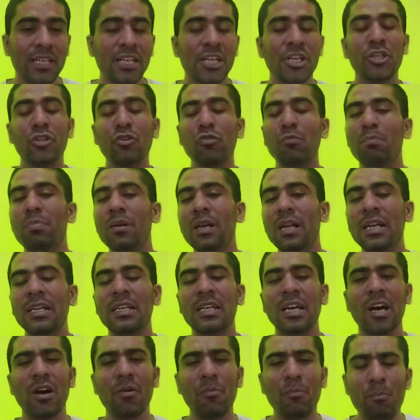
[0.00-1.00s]
you build
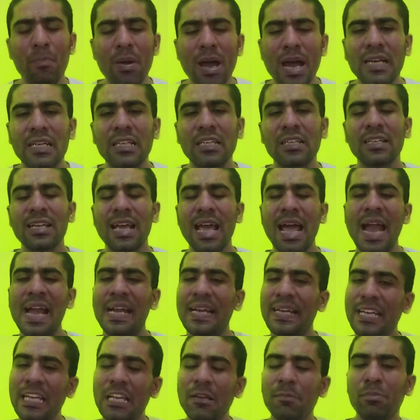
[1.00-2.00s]
a better and
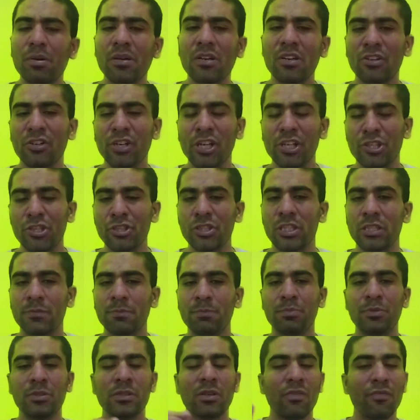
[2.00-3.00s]
deeper relationship
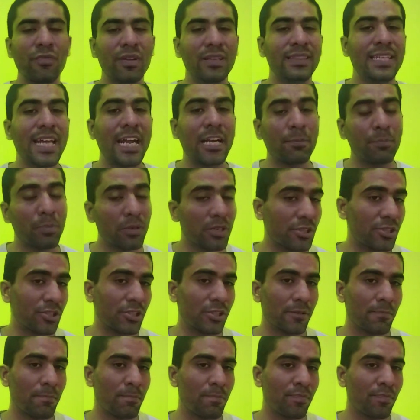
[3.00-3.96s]
with that person.